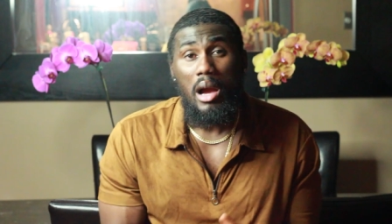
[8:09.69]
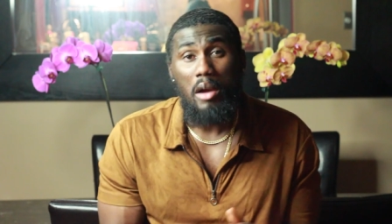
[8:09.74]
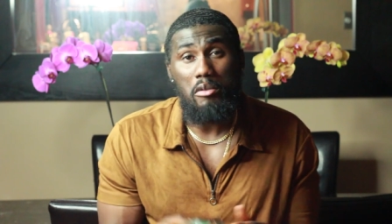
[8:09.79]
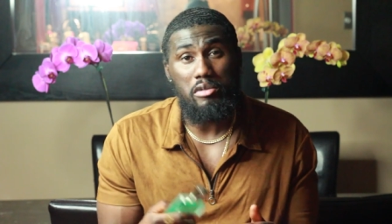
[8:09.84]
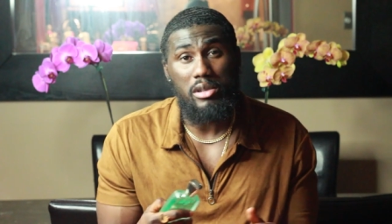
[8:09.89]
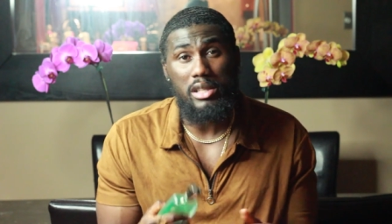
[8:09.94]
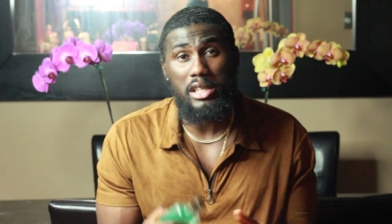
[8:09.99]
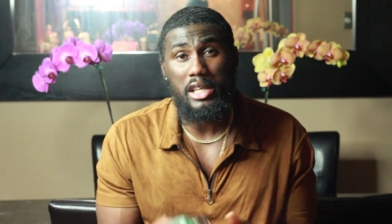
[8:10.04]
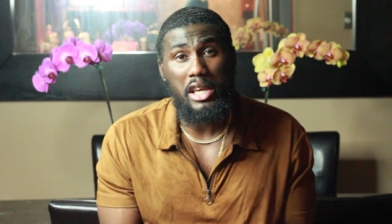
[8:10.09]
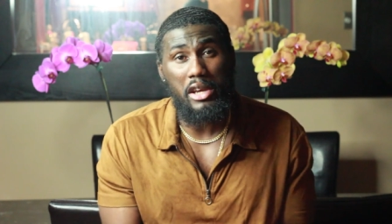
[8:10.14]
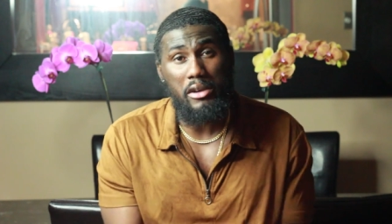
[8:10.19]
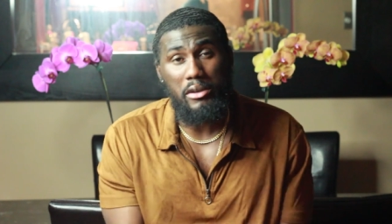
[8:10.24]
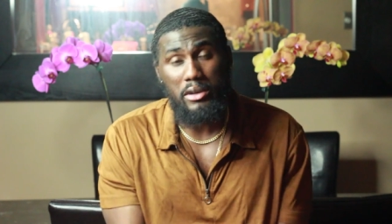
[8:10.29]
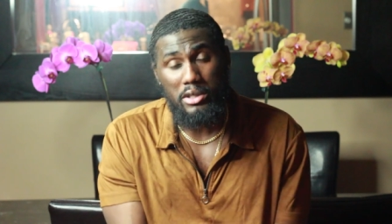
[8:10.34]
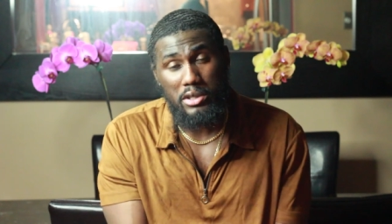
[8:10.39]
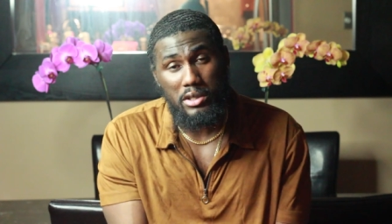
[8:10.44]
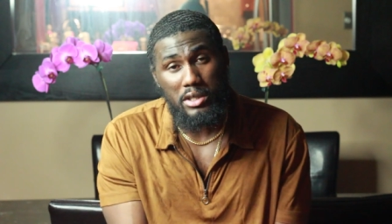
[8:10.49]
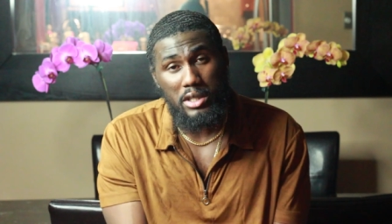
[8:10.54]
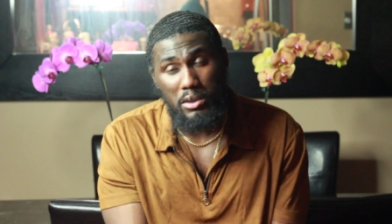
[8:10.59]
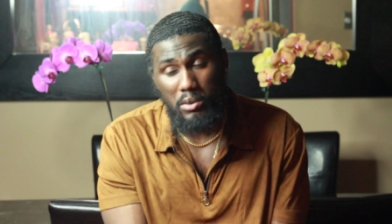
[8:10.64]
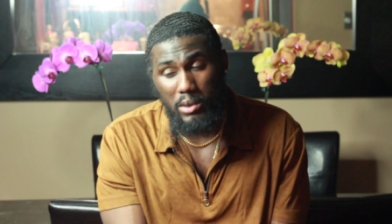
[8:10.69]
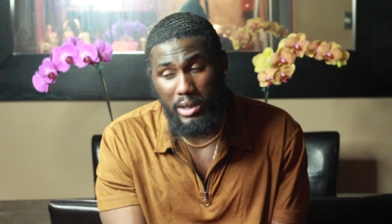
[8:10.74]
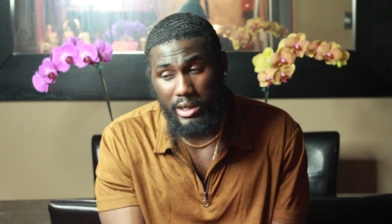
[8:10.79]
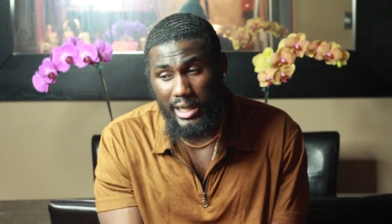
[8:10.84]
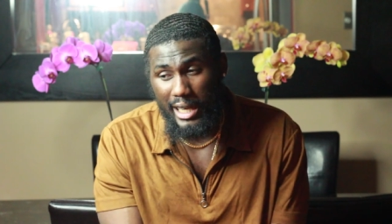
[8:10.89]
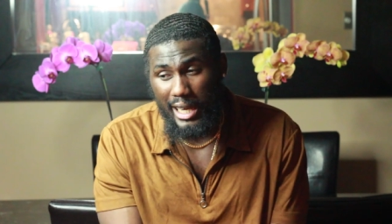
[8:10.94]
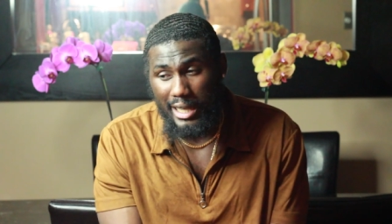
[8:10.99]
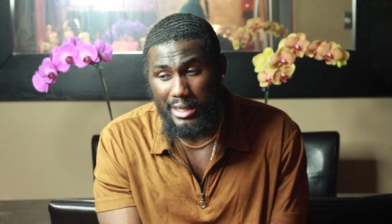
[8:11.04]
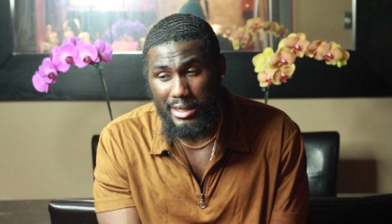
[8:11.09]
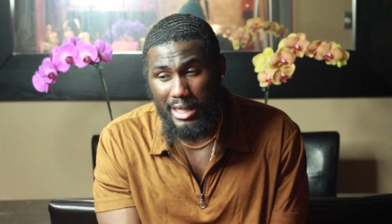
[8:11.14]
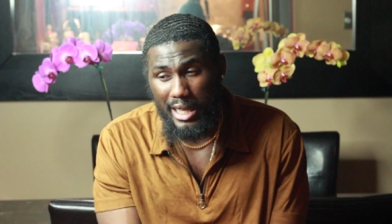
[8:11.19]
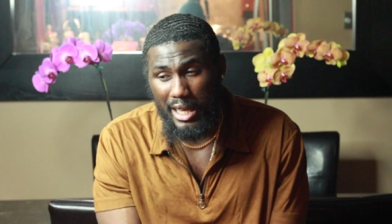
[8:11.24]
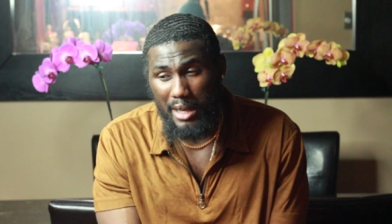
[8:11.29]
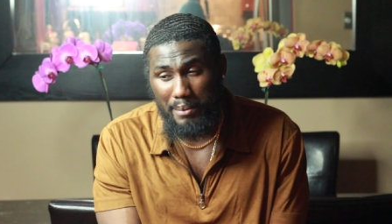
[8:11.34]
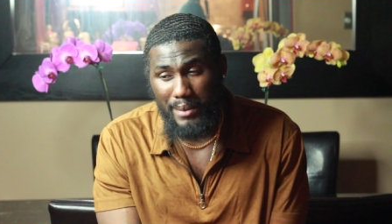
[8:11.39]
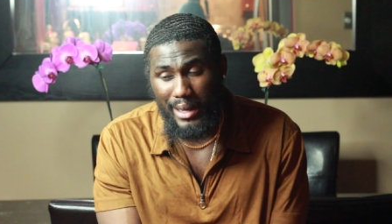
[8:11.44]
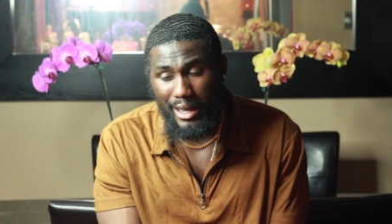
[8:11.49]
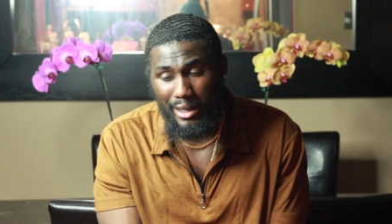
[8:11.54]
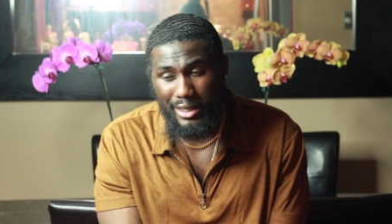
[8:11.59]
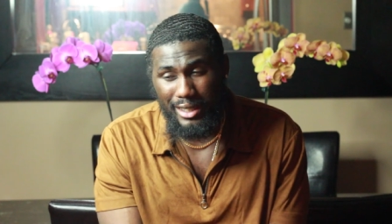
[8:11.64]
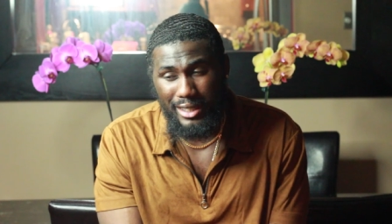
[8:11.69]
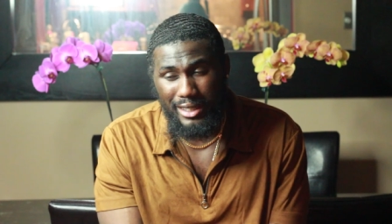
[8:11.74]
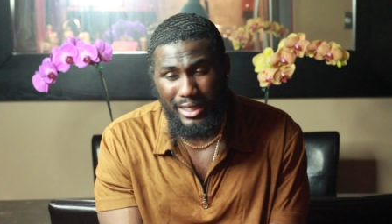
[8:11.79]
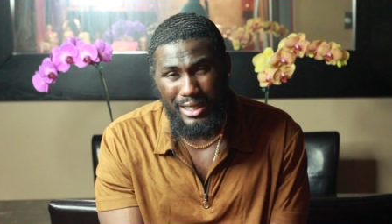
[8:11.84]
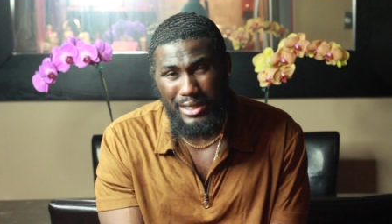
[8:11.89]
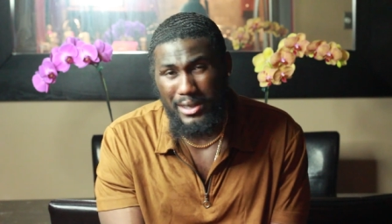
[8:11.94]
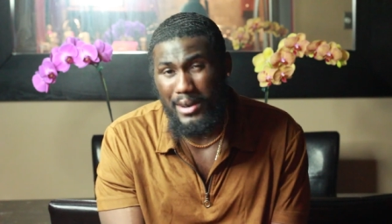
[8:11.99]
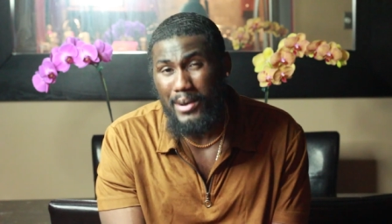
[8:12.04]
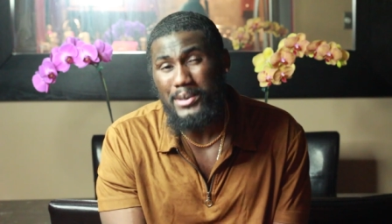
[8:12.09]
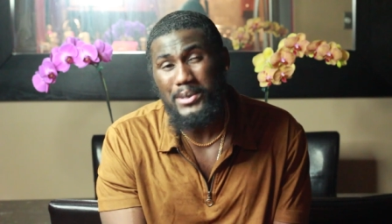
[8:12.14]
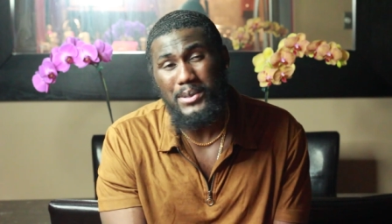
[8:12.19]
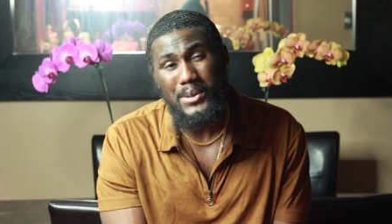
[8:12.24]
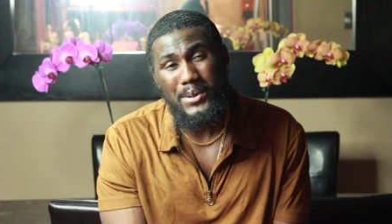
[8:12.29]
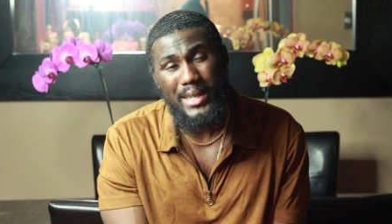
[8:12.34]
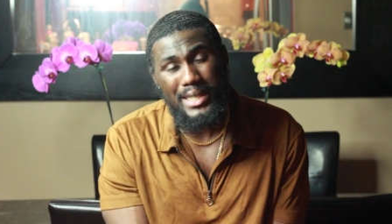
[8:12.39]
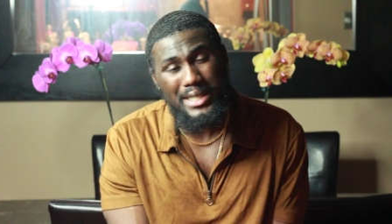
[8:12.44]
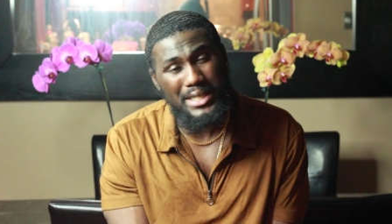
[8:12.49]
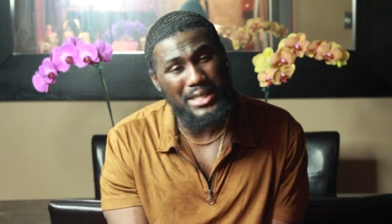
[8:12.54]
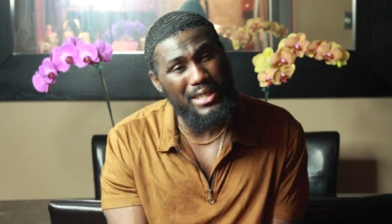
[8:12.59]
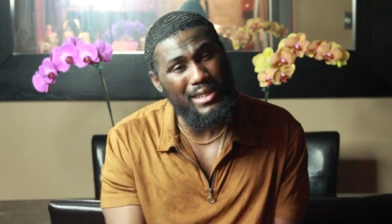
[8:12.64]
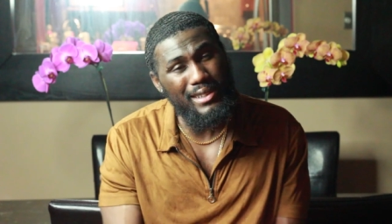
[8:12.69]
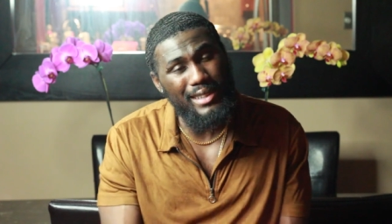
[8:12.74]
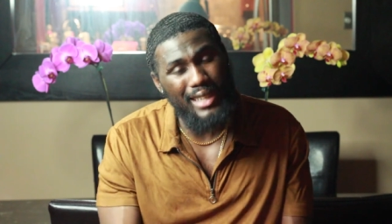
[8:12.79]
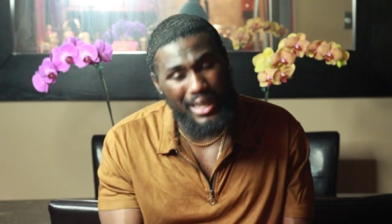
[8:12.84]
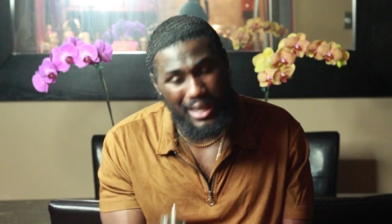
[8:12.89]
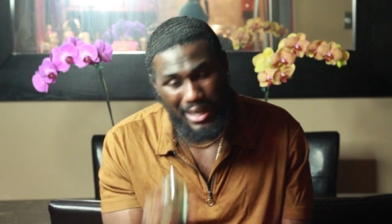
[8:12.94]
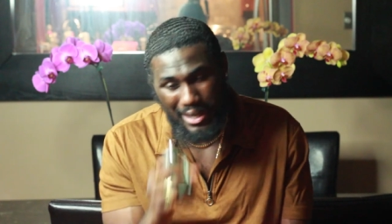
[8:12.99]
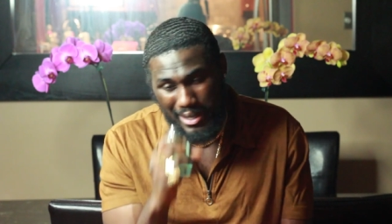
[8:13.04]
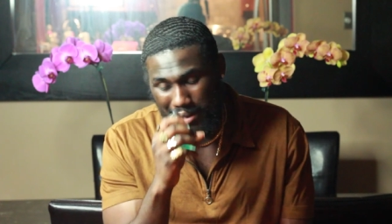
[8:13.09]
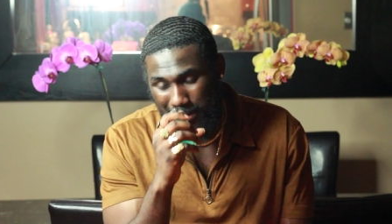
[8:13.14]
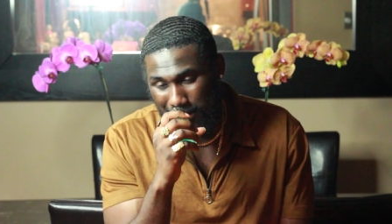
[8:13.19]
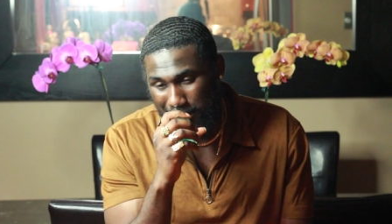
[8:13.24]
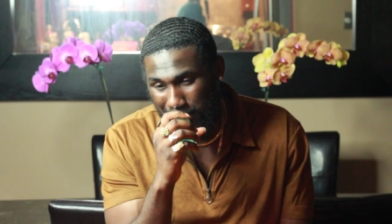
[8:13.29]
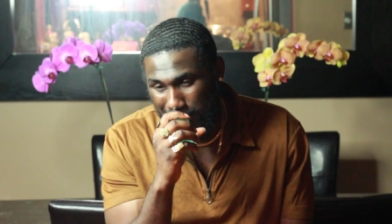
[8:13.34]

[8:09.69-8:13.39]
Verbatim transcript: i'm really curious to see what you guys think about it and also is there like